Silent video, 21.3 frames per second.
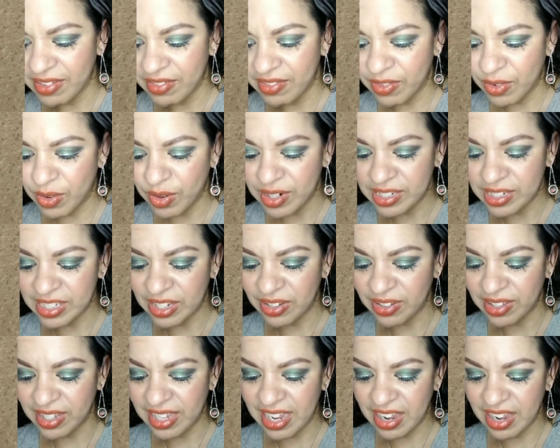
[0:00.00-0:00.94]
Of course I
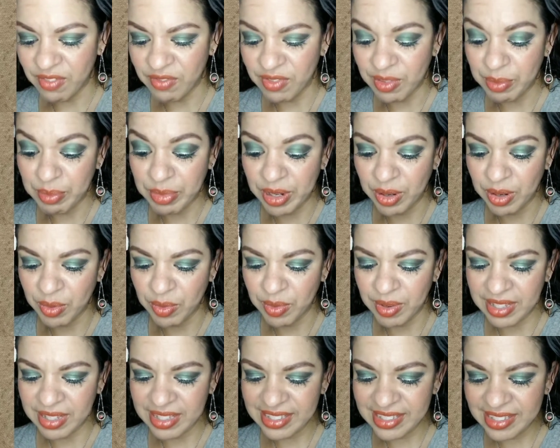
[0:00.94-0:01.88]
only have the bigger
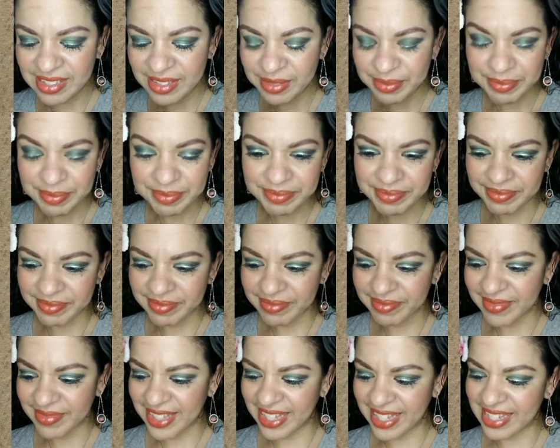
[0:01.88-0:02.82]
ones
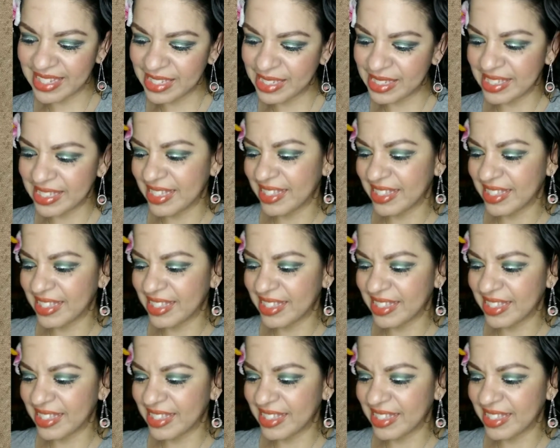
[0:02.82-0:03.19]
because